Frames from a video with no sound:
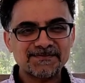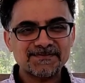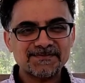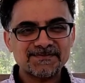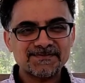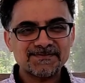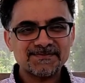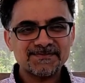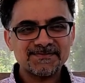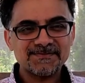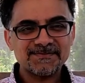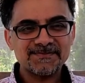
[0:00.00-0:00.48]

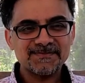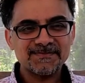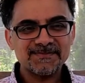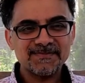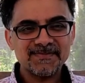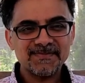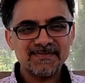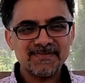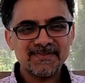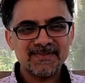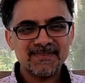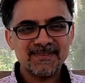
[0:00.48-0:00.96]

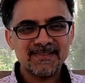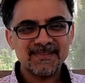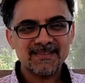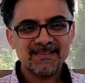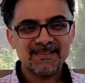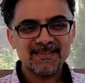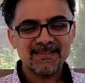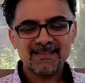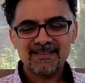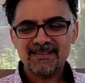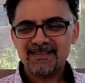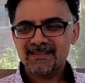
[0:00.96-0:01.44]

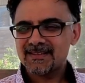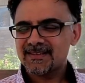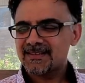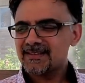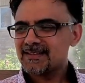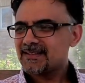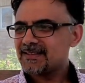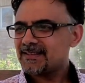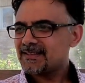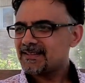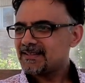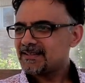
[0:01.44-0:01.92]

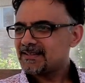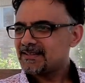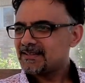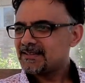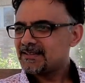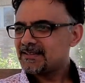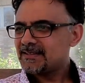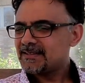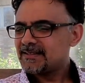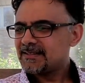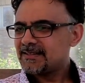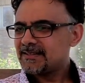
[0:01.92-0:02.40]

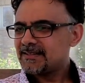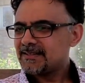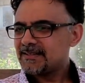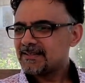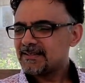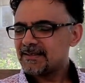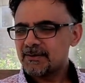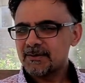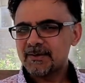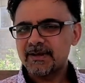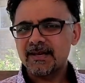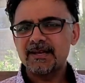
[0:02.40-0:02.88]

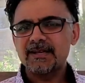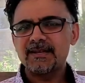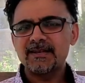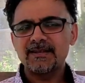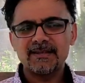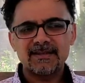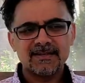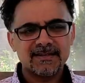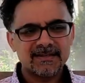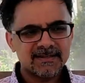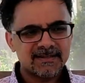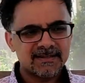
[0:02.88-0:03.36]

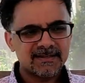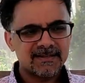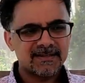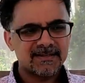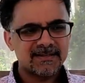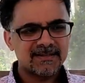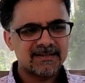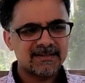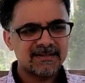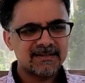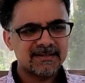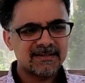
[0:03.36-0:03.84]

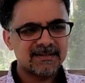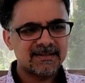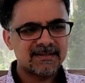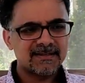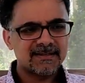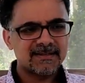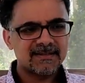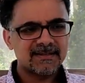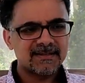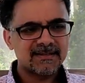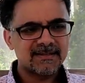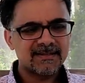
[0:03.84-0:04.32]

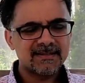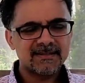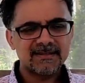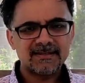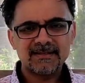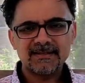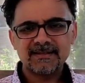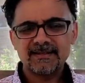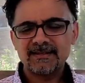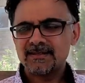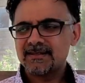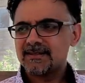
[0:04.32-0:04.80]

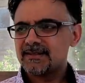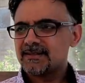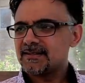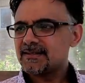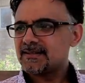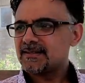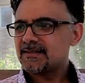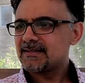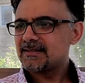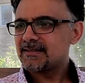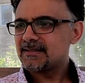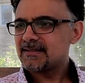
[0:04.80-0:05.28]

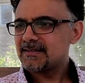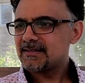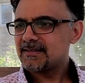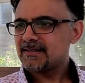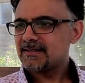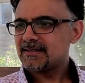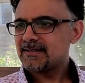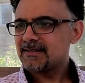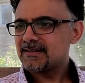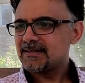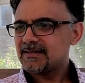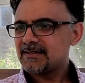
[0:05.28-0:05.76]

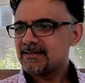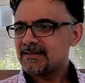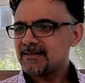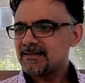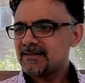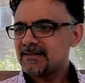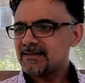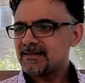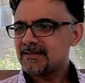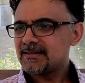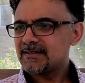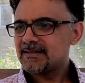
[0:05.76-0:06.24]

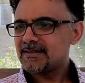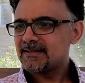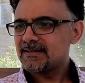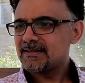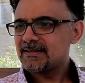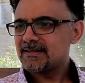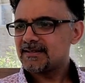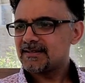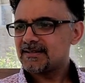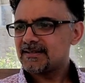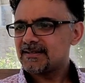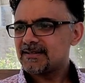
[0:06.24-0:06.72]

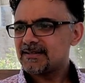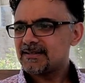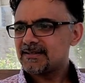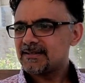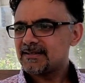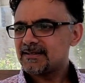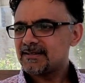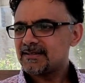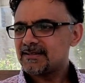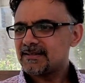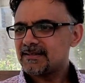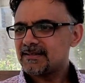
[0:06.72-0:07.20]
(not speaking)